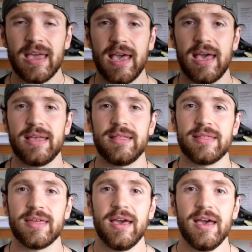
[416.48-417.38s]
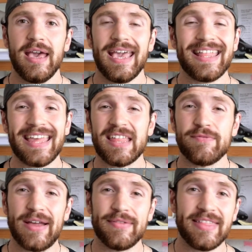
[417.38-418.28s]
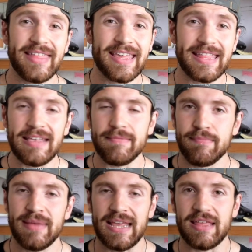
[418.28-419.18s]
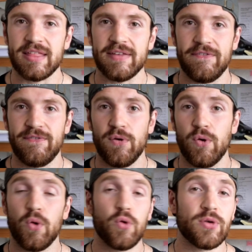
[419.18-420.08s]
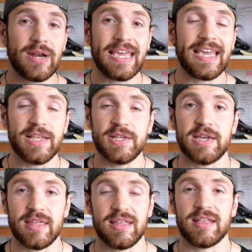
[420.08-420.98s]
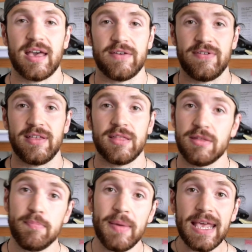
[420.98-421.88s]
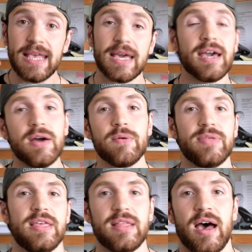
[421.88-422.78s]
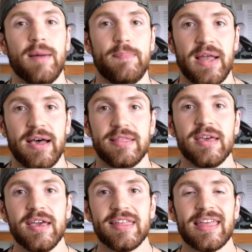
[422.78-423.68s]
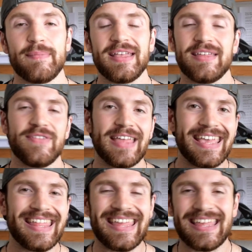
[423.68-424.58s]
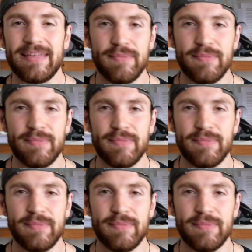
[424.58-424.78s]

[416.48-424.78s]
And it takes around 60 minutes for orally ingested caffeine to peak within our blood. So that means if you take it 60